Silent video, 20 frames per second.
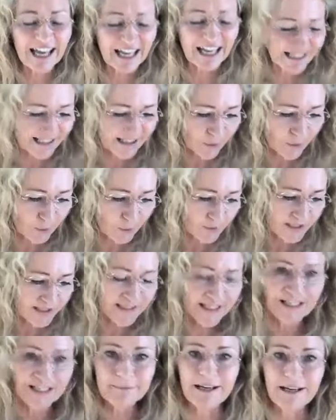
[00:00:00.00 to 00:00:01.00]
and it's all
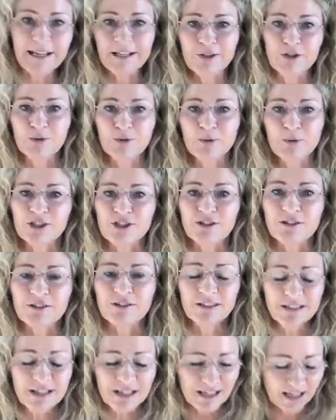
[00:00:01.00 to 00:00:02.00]
today about intuition
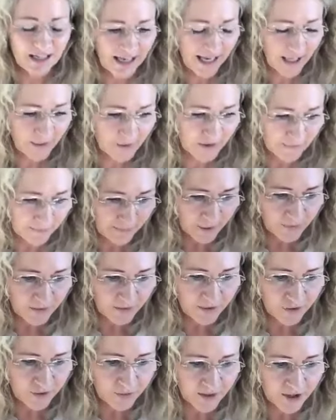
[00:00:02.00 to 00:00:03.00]
and how to build the
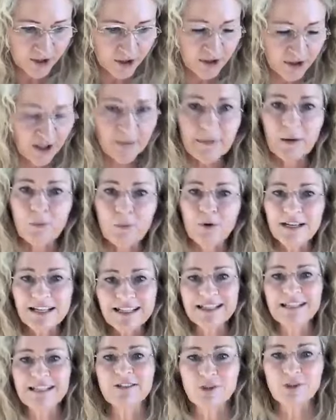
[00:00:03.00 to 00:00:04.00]
intuition up and what
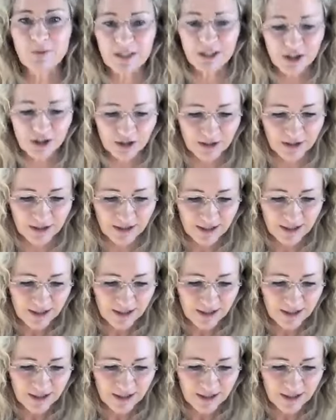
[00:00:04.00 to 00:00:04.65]
is intuition.